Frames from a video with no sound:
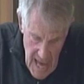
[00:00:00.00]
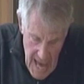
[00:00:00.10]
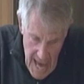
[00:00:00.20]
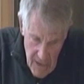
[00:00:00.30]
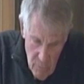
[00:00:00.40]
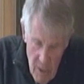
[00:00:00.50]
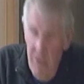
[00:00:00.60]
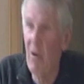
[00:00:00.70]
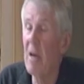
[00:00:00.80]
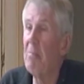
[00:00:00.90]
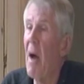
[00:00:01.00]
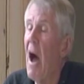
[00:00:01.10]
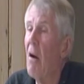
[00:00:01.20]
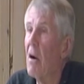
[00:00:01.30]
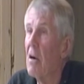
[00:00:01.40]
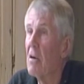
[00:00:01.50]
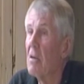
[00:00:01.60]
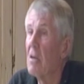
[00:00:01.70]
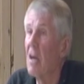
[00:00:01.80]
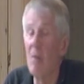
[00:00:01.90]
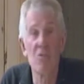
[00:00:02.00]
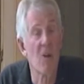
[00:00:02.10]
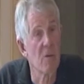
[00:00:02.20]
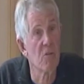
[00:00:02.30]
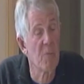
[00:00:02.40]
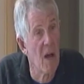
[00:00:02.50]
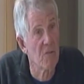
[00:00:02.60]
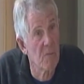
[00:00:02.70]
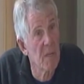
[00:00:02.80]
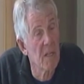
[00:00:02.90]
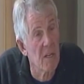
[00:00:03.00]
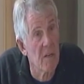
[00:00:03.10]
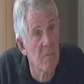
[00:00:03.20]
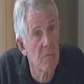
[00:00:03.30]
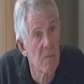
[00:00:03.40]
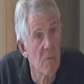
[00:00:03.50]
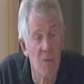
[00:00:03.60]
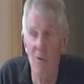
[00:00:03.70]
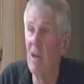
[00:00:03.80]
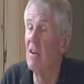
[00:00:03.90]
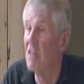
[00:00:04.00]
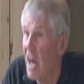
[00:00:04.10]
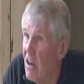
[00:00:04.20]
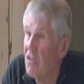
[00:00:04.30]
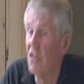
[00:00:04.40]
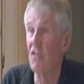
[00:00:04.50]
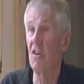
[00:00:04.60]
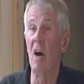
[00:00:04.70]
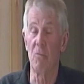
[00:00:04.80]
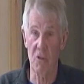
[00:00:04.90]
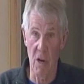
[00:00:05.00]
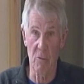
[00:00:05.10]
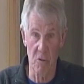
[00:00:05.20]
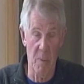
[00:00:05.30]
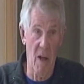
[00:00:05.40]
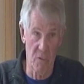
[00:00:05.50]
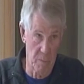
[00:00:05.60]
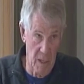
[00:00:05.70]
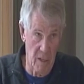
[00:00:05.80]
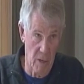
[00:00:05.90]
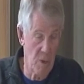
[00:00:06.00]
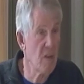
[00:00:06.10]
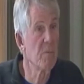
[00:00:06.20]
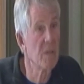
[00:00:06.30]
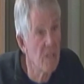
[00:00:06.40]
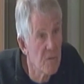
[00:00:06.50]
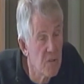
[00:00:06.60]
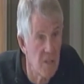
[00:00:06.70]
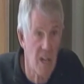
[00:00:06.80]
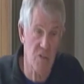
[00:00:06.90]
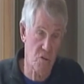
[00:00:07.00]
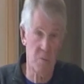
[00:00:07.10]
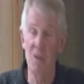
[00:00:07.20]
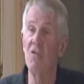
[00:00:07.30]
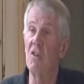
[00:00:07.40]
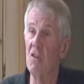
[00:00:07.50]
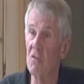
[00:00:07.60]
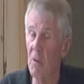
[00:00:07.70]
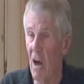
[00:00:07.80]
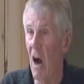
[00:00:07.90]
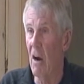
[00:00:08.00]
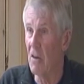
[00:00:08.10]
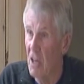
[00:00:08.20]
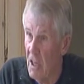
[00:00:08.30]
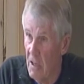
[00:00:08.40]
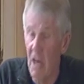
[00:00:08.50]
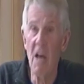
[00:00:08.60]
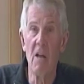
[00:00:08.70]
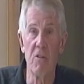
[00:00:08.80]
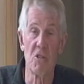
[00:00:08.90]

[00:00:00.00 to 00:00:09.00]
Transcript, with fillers: And with great power comes great responsibility. With great intelligence comes great responsibility. We have been gifted as a species. We are indeed the